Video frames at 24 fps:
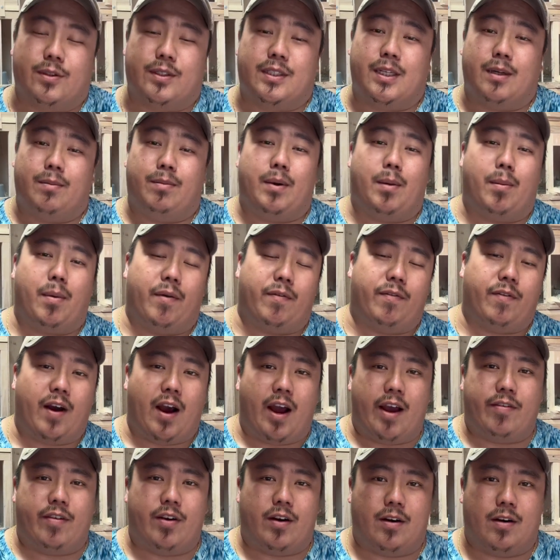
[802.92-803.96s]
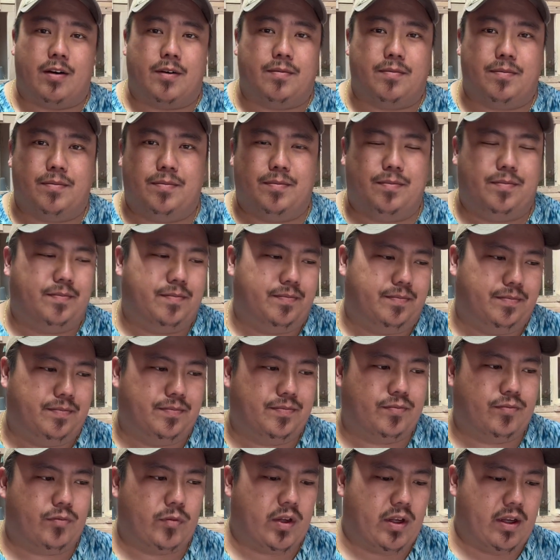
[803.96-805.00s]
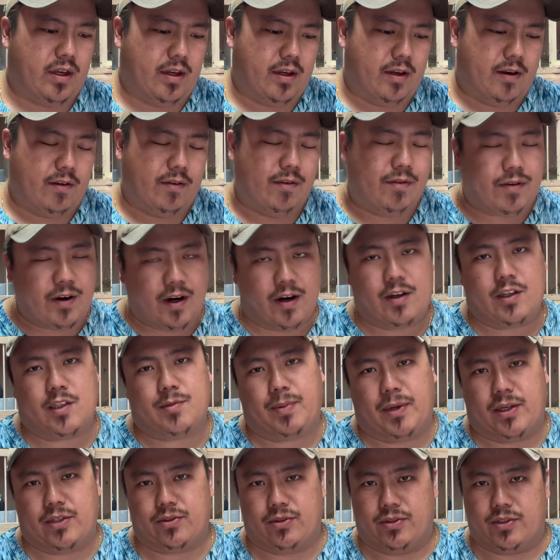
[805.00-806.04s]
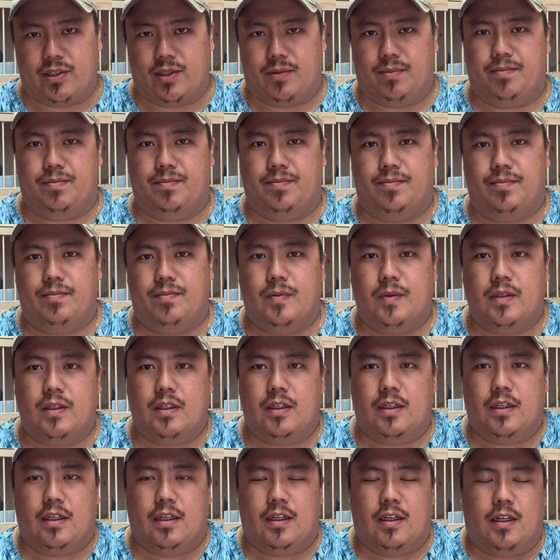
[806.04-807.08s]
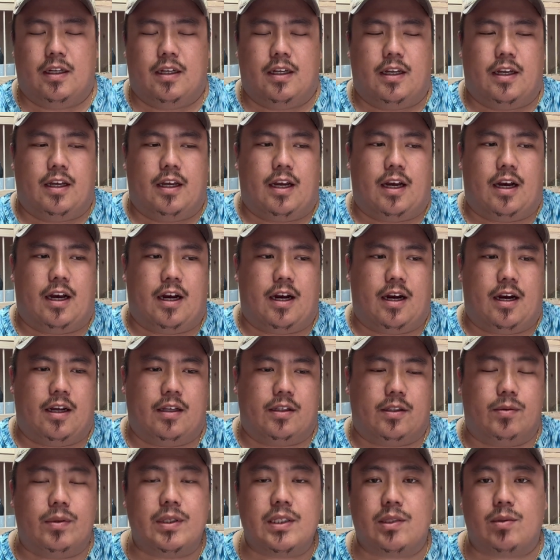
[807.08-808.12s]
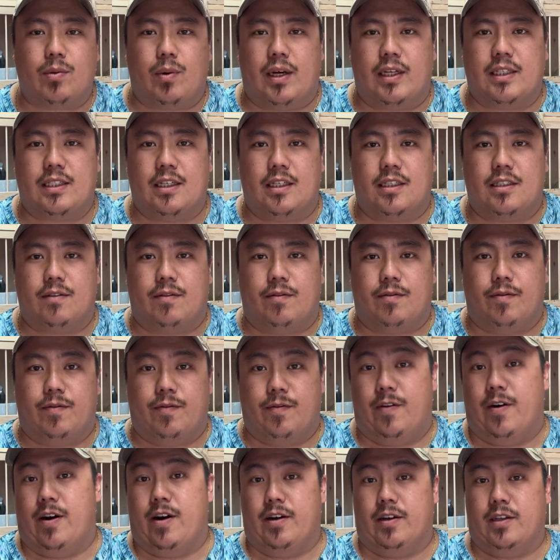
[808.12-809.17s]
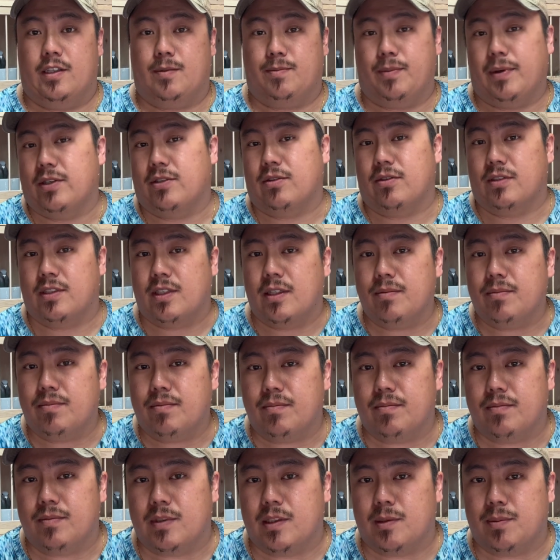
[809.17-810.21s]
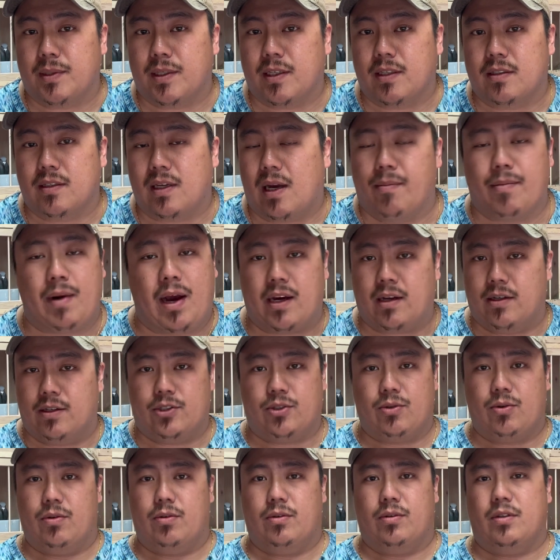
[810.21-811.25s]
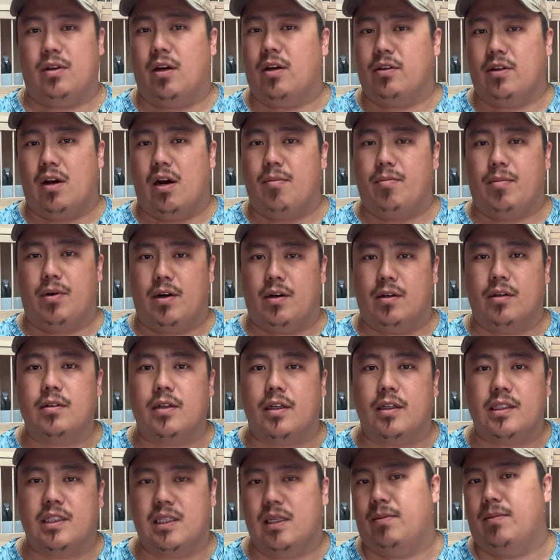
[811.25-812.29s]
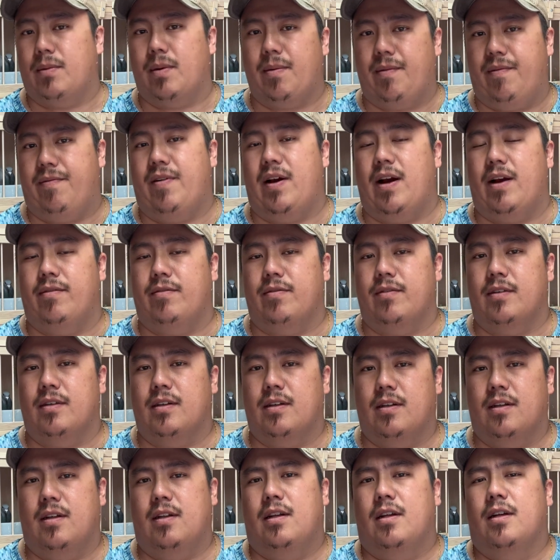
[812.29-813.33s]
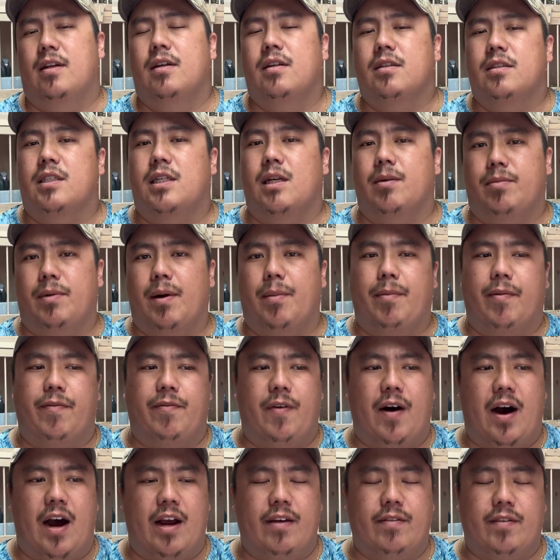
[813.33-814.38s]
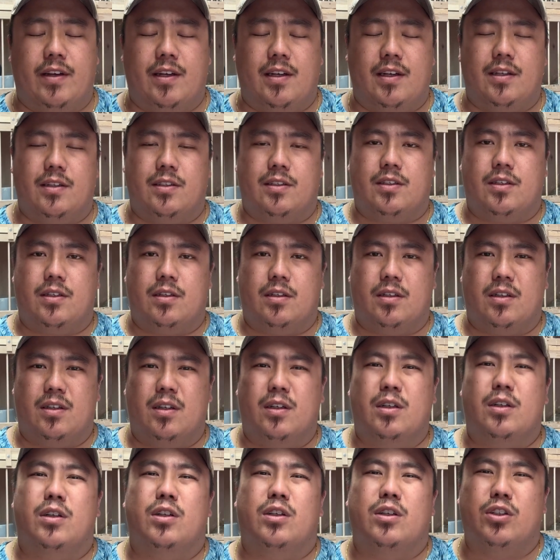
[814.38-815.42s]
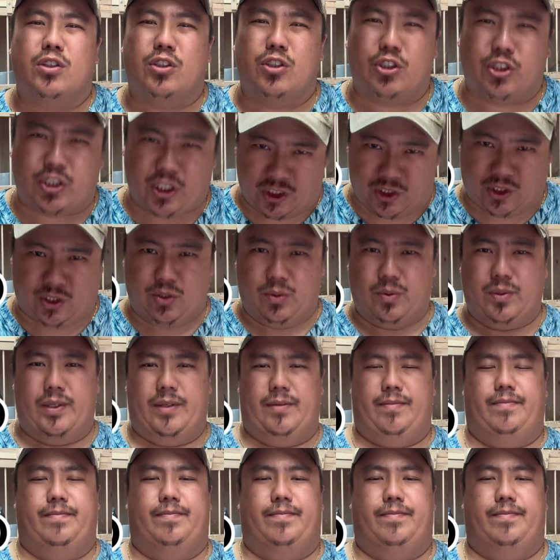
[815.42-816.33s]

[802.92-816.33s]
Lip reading: tip number 5 here, a very special tip. The reason why I say it's a very special tip is because I'm not going to show a young bird in tip number 5. Tip number 5 is just do it.